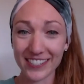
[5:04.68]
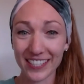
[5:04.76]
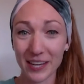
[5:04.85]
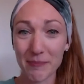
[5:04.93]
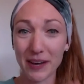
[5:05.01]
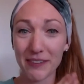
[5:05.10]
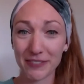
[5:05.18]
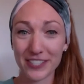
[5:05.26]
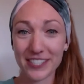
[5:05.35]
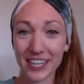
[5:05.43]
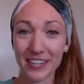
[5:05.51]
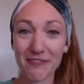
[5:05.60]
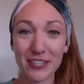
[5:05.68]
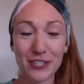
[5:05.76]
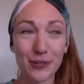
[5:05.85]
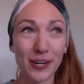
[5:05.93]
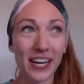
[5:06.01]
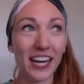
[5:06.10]
to get my first
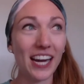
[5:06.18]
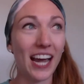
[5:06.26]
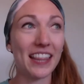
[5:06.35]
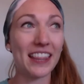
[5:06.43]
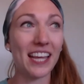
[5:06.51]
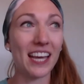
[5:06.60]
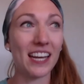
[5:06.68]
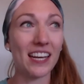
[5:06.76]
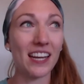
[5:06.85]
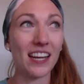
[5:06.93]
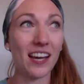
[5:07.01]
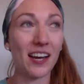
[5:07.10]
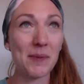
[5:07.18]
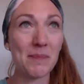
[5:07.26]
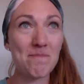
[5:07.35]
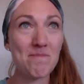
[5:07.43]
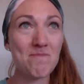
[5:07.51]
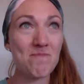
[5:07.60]
inventory. And then
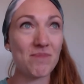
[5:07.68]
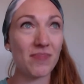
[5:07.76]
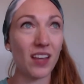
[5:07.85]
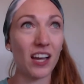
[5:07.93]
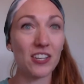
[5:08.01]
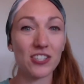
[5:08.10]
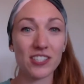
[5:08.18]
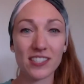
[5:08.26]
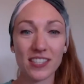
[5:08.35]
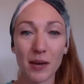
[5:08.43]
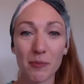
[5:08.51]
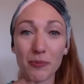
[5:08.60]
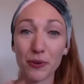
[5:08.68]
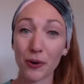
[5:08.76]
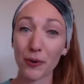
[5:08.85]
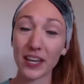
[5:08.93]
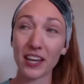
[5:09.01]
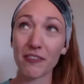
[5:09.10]
I just kept
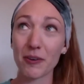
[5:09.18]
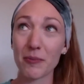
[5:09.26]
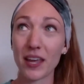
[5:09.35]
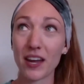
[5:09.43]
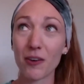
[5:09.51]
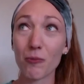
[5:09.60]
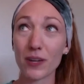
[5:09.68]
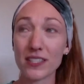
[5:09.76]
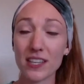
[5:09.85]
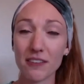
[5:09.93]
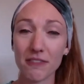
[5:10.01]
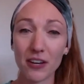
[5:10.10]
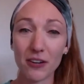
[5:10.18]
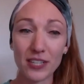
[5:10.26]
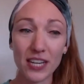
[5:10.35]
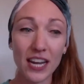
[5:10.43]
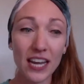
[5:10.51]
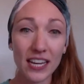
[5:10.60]
growing it from there. Once I found
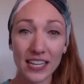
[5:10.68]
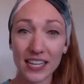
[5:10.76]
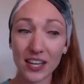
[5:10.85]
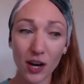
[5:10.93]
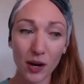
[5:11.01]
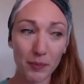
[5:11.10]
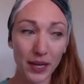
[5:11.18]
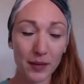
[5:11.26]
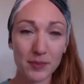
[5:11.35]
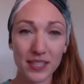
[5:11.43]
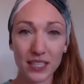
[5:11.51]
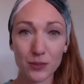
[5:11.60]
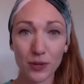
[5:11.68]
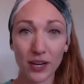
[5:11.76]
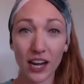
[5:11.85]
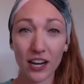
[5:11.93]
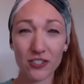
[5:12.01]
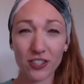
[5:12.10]
eCom Babes, that's where I
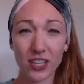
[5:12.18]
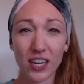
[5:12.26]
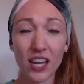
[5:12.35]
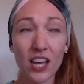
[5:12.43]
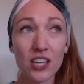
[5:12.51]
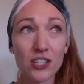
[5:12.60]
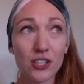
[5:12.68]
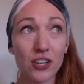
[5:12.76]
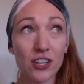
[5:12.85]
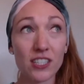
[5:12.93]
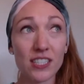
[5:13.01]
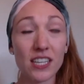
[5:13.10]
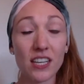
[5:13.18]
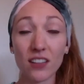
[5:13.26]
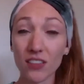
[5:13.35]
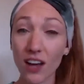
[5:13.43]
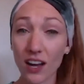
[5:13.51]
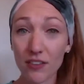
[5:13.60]
actually started to see a
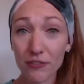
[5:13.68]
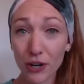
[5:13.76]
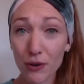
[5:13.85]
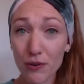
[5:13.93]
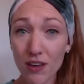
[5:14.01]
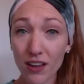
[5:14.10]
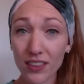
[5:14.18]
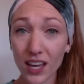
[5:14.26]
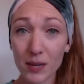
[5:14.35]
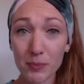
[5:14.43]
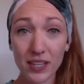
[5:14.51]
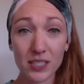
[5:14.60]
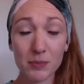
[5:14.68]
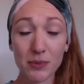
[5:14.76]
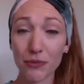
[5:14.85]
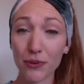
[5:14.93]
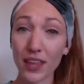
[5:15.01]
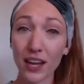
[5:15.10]
lot of growth online, because
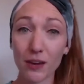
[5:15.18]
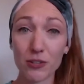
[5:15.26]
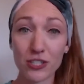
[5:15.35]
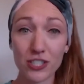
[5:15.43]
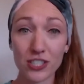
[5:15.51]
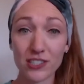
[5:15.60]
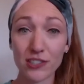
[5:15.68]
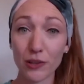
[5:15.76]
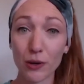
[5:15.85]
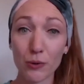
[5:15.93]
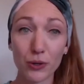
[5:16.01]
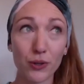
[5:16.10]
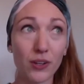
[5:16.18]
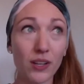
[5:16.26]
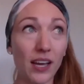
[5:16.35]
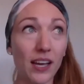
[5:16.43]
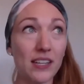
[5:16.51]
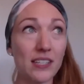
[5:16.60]
before that I was just local,
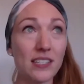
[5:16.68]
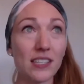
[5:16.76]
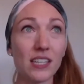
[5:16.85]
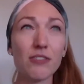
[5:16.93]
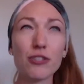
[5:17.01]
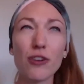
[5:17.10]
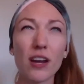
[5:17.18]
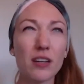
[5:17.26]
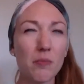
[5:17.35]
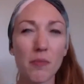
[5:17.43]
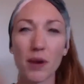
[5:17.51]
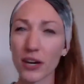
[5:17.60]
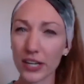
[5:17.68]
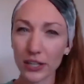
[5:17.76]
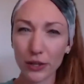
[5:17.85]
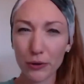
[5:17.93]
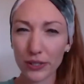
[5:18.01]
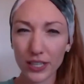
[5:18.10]
and even trying to market
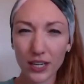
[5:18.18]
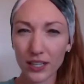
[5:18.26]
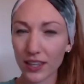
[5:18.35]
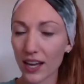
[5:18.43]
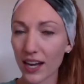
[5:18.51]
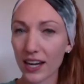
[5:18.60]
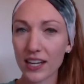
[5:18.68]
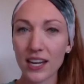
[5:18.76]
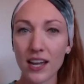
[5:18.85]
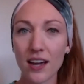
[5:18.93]
locally online,